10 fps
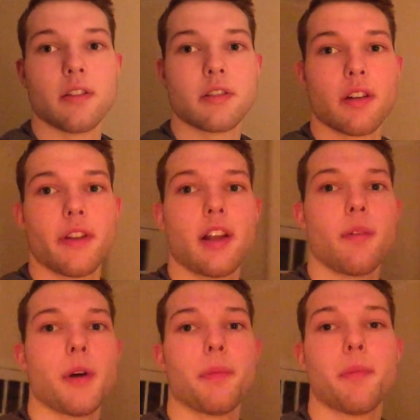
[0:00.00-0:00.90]
stuff like that
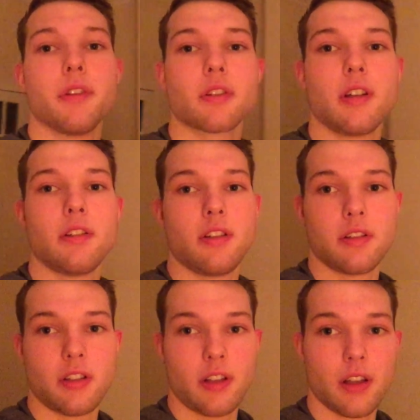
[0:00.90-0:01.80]
will pop up on the screen so you can
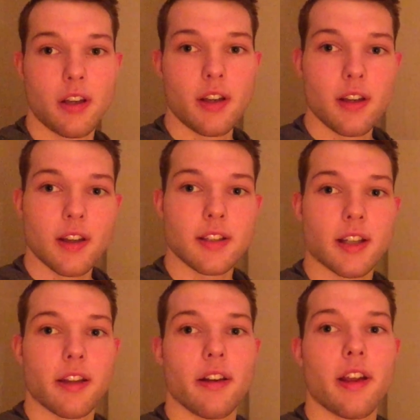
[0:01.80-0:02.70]
see
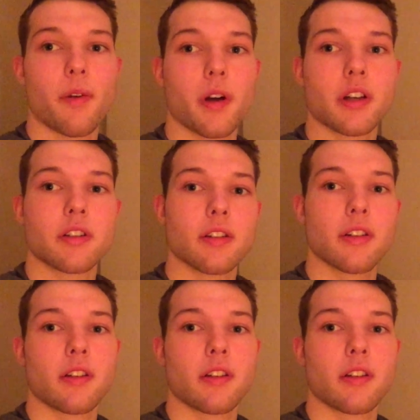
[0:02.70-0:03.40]
exactly how that works.